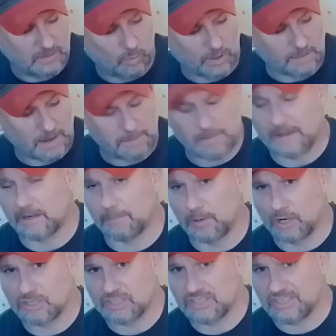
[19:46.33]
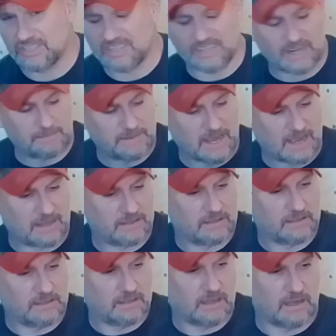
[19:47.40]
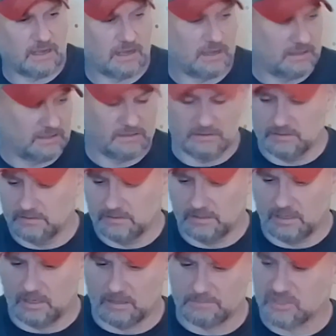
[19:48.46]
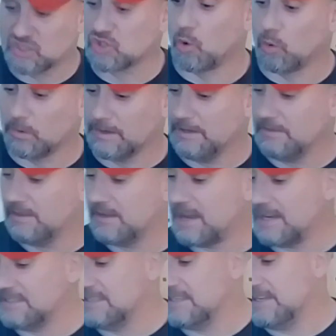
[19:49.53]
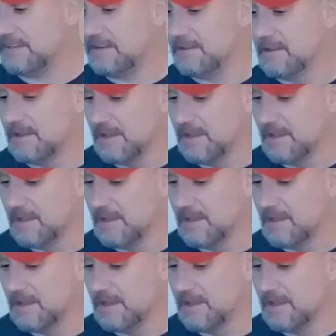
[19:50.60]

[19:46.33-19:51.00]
one of my better purchases that I'm not sorry that I did.